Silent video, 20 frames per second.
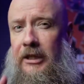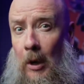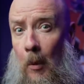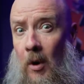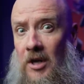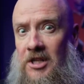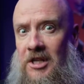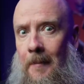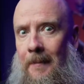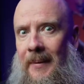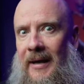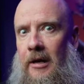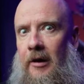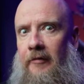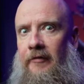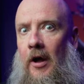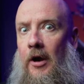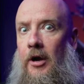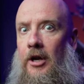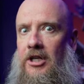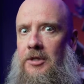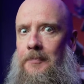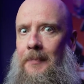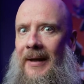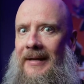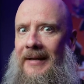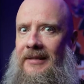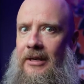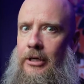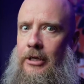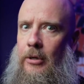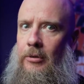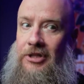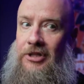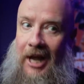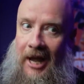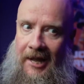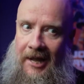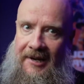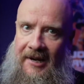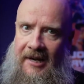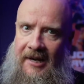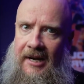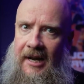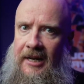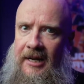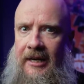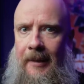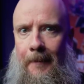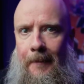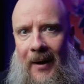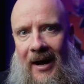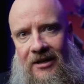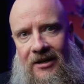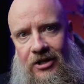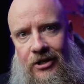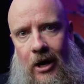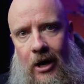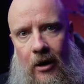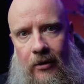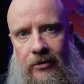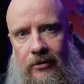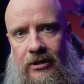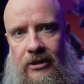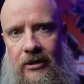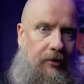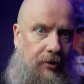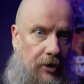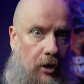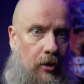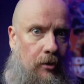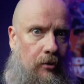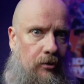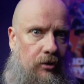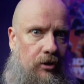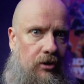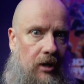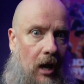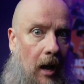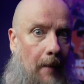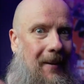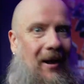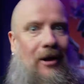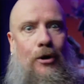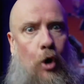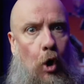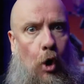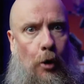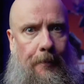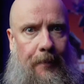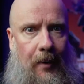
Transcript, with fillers: there was a bit of unexpected news hidden in the patch notes. News about loot